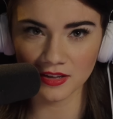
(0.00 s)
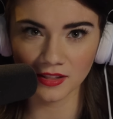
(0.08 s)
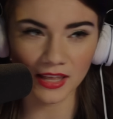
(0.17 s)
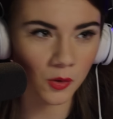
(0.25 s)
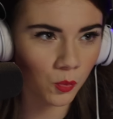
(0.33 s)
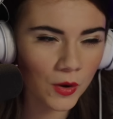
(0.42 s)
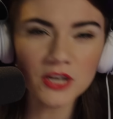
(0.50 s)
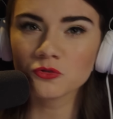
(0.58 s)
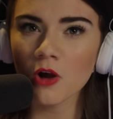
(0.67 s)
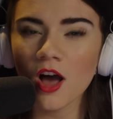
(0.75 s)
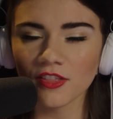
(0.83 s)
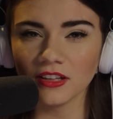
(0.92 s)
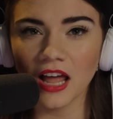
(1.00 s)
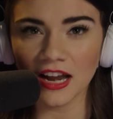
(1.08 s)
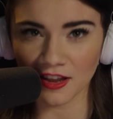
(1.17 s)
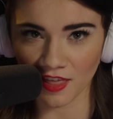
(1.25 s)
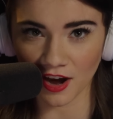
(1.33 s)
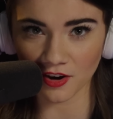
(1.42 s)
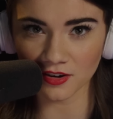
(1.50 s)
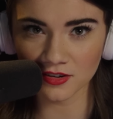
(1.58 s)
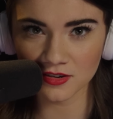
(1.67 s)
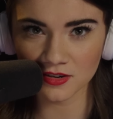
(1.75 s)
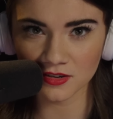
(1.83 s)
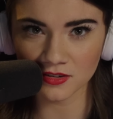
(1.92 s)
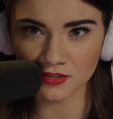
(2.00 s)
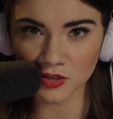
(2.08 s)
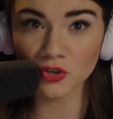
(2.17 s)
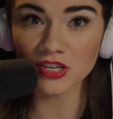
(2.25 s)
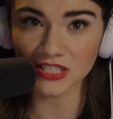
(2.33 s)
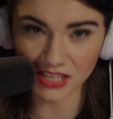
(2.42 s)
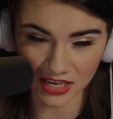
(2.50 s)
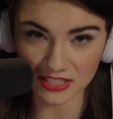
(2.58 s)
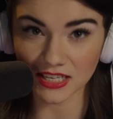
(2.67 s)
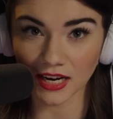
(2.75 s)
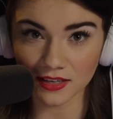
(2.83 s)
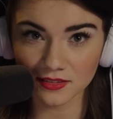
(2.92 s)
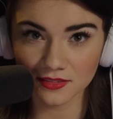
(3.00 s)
Like, we draw the line there. You're disgusting.